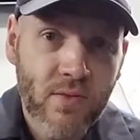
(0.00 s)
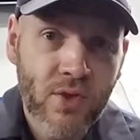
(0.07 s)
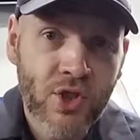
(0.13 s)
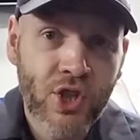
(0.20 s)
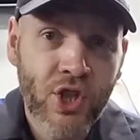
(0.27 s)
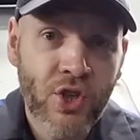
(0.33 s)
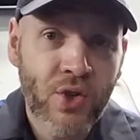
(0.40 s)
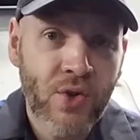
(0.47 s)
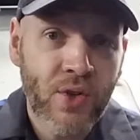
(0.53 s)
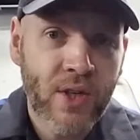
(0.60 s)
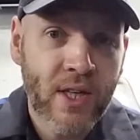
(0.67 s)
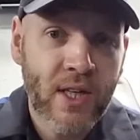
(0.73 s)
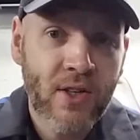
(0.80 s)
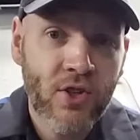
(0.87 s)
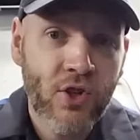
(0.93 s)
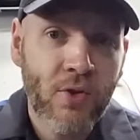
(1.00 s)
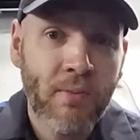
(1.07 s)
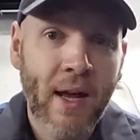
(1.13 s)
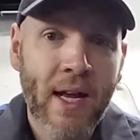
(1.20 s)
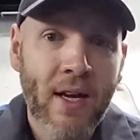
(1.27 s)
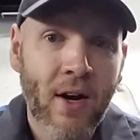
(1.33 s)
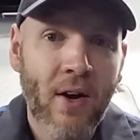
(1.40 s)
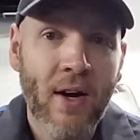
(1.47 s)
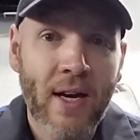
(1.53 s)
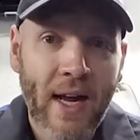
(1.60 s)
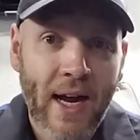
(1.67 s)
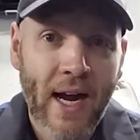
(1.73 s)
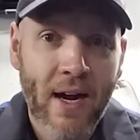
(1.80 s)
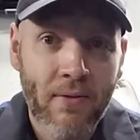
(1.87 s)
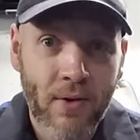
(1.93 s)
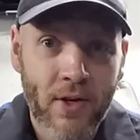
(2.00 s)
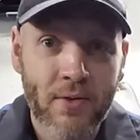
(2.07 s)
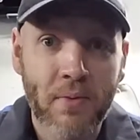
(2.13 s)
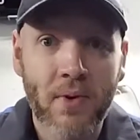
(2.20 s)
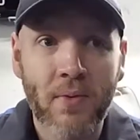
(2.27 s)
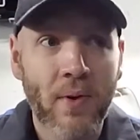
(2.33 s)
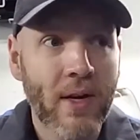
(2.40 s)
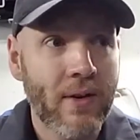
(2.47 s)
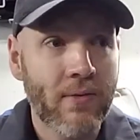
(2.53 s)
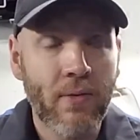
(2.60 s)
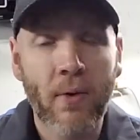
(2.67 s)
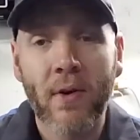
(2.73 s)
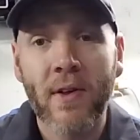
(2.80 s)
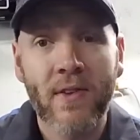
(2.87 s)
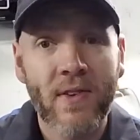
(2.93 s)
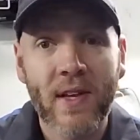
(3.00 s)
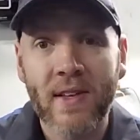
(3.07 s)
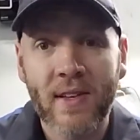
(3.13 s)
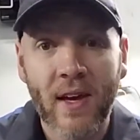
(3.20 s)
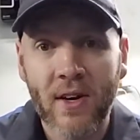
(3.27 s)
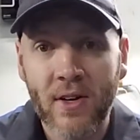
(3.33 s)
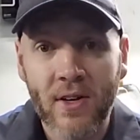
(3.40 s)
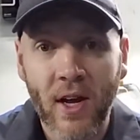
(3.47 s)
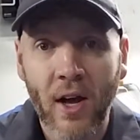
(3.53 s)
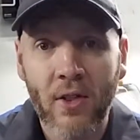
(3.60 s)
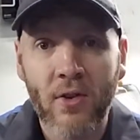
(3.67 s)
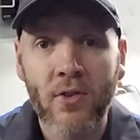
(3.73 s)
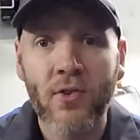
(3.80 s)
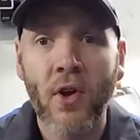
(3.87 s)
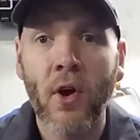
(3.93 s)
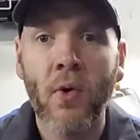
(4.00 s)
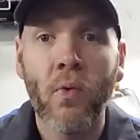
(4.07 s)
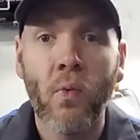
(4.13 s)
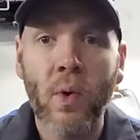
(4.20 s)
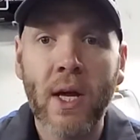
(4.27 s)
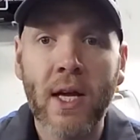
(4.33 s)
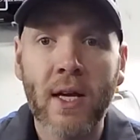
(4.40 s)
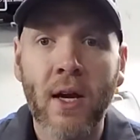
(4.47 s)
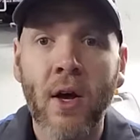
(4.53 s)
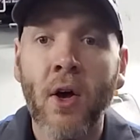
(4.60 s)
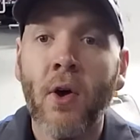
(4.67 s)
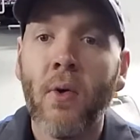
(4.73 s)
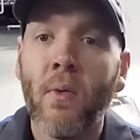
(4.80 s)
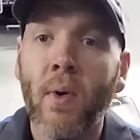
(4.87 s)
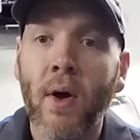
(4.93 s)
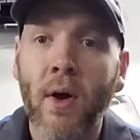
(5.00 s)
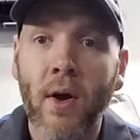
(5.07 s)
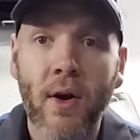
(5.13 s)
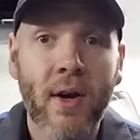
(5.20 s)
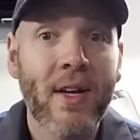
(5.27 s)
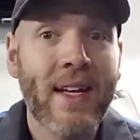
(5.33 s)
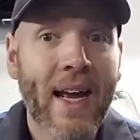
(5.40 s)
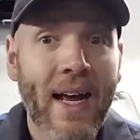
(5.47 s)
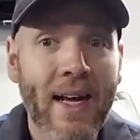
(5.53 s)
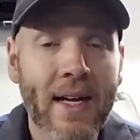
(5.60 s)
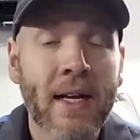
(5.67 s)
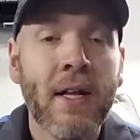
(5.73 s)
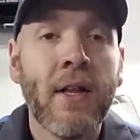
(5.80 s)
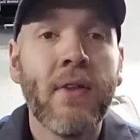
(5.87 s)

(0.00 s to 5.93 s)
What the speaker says: you need to make on average between $400 to $600 a week or a day.